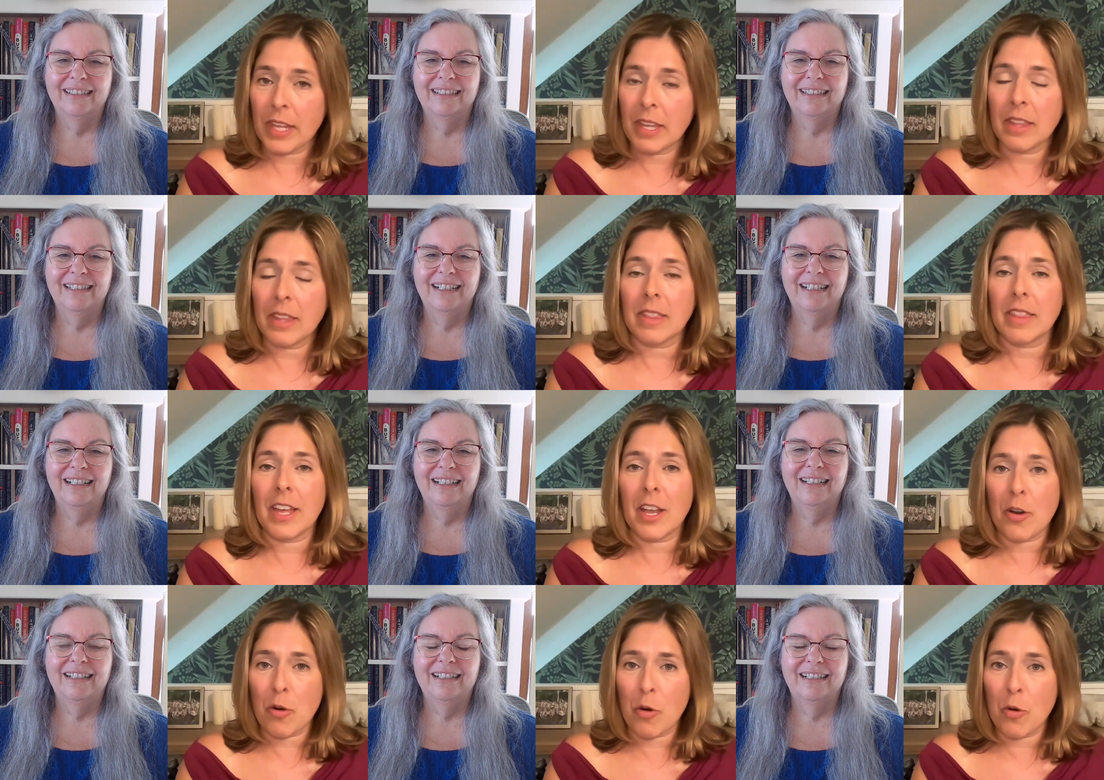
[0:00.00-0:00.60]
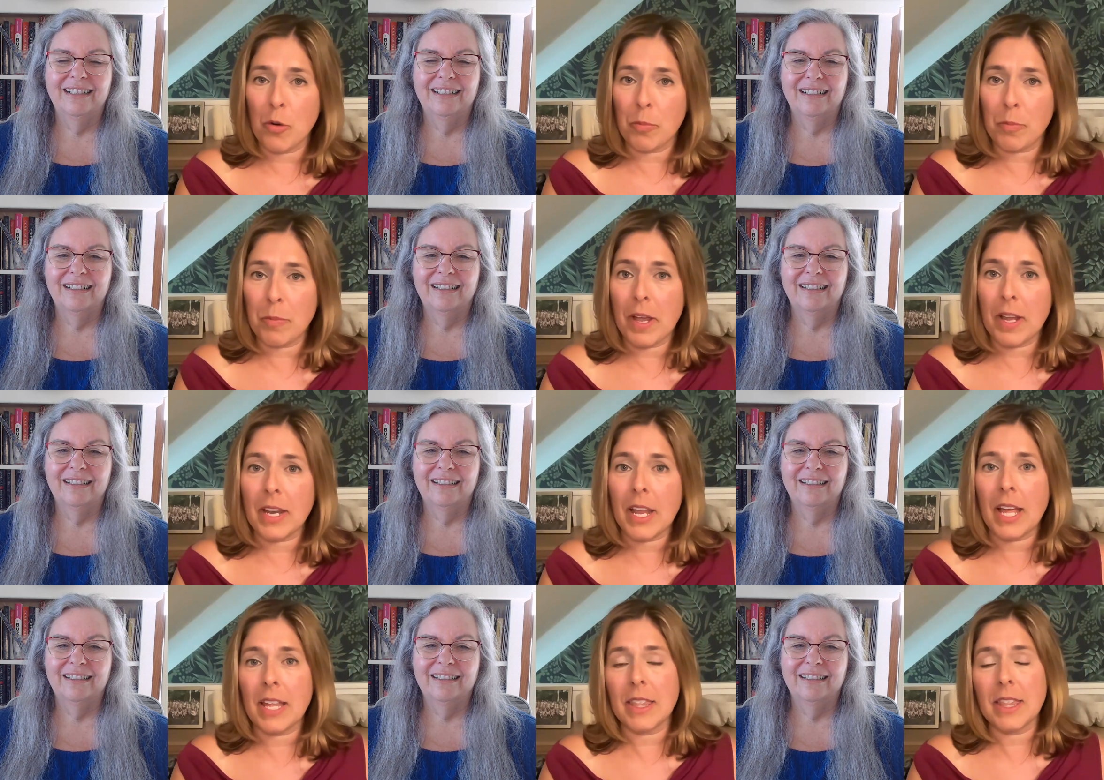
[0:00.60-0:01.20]
Speaker 1: They're
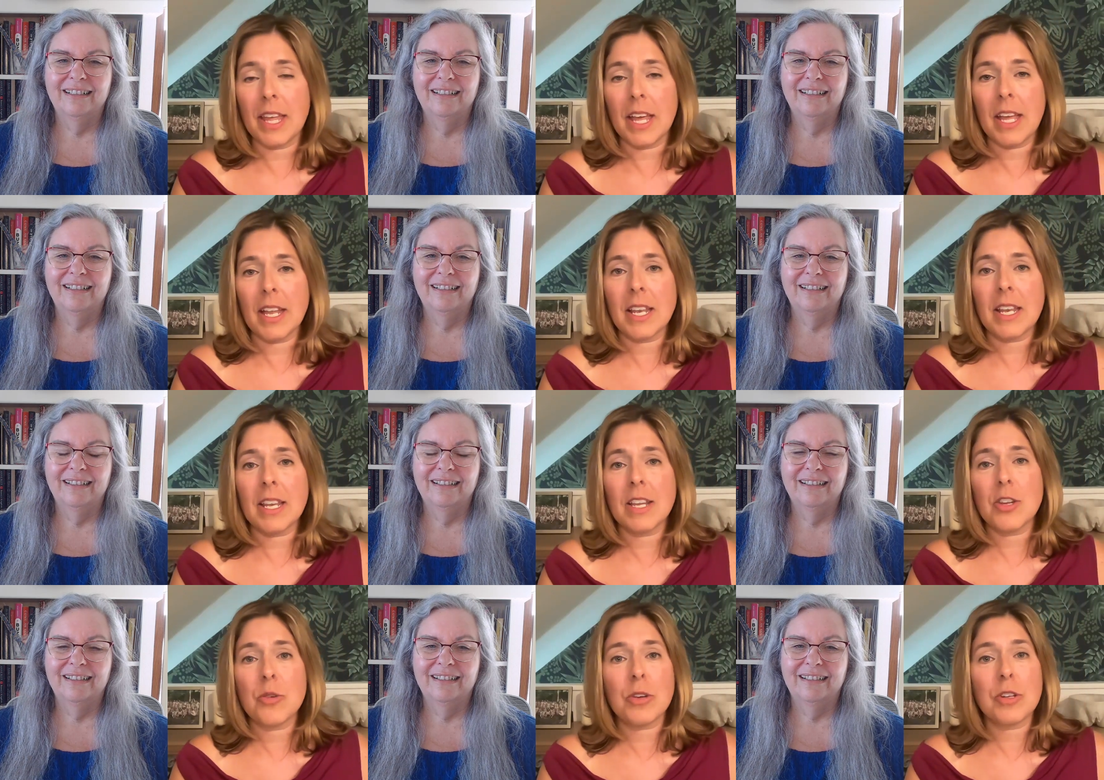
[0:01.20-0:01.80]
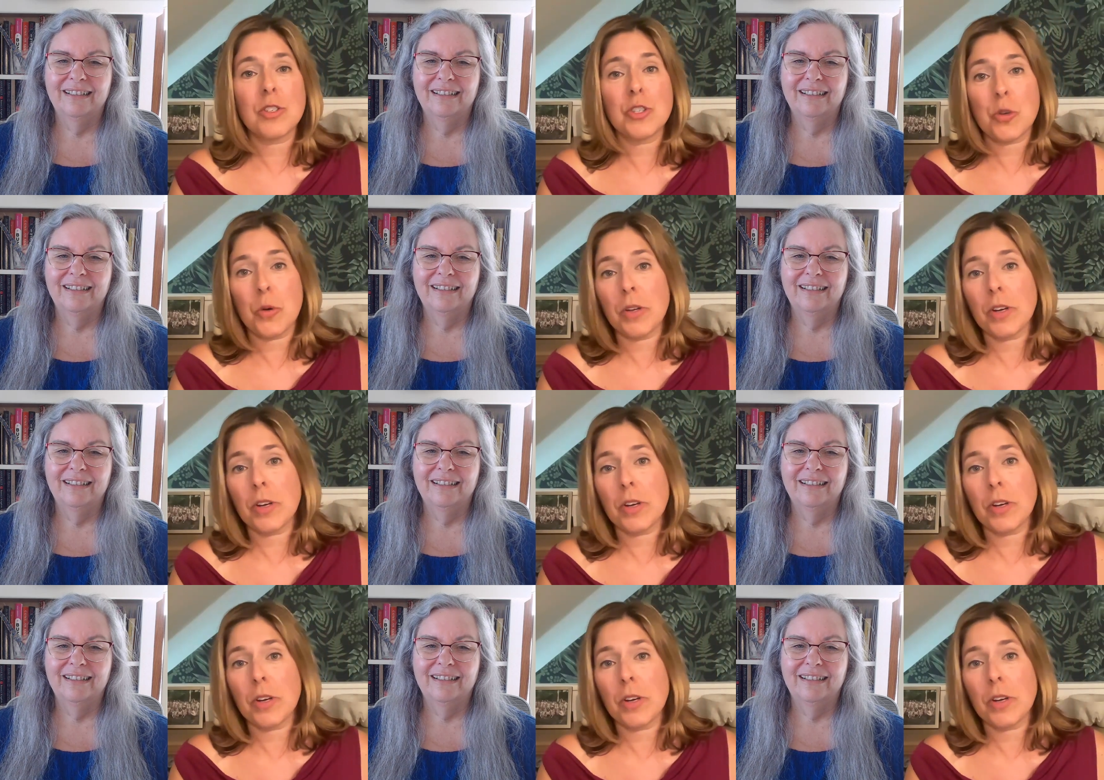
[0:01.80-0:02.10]
open. And then you can join